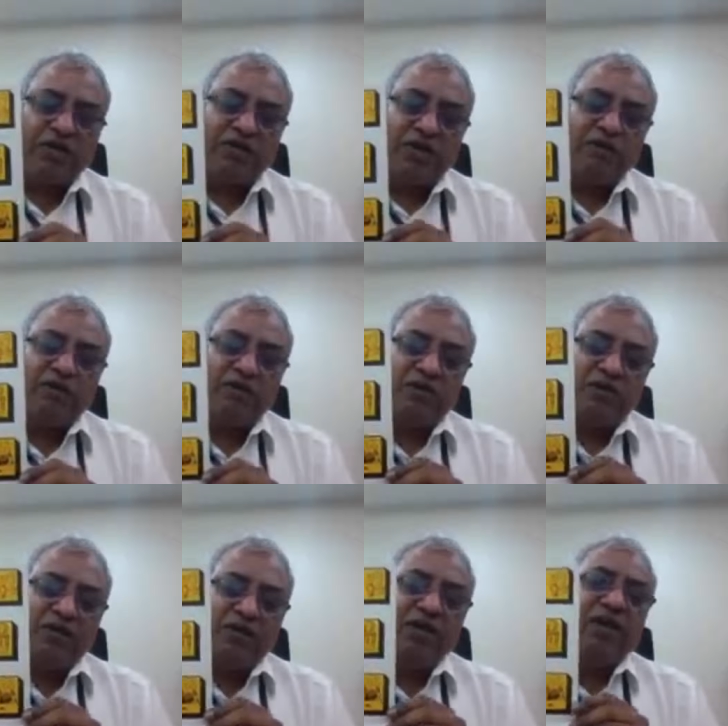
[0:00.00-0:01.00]
cutout.
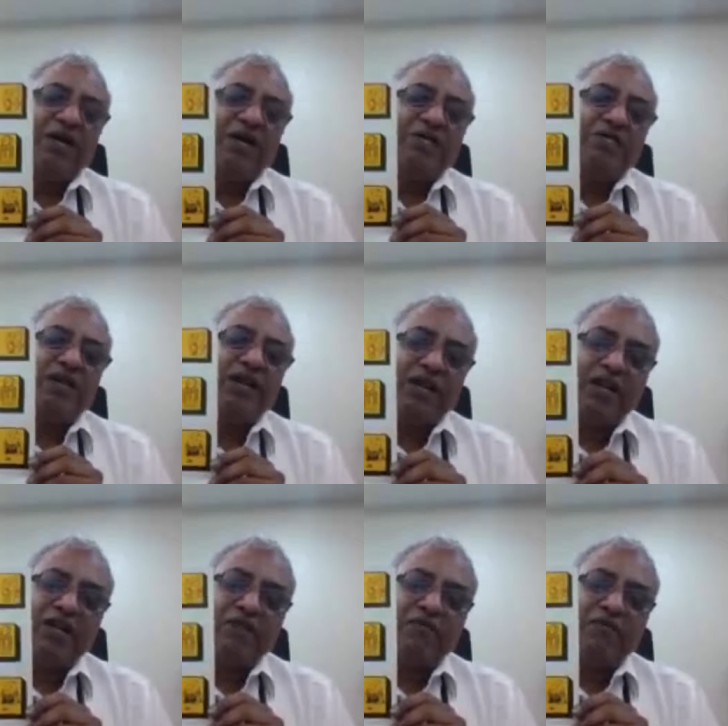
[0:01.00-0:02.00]
It has an
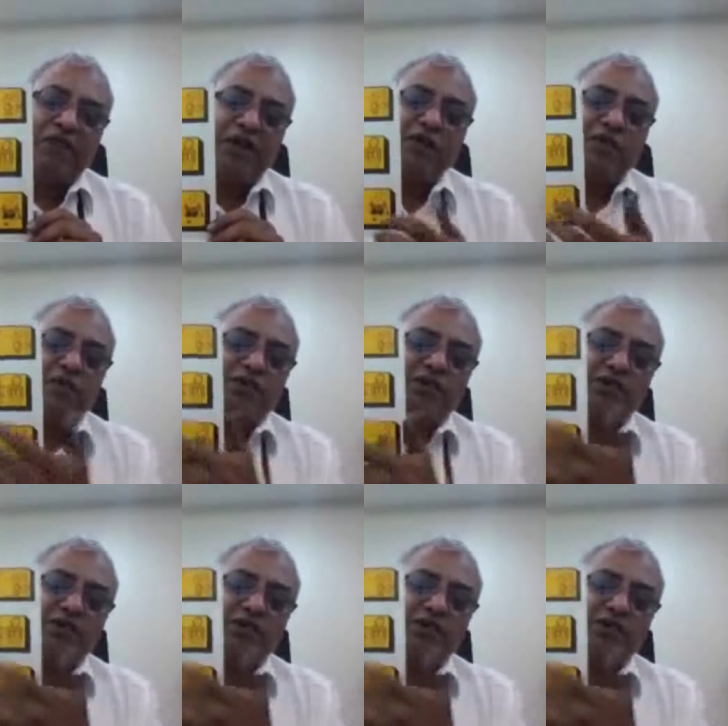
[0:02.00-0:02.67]
E in front, which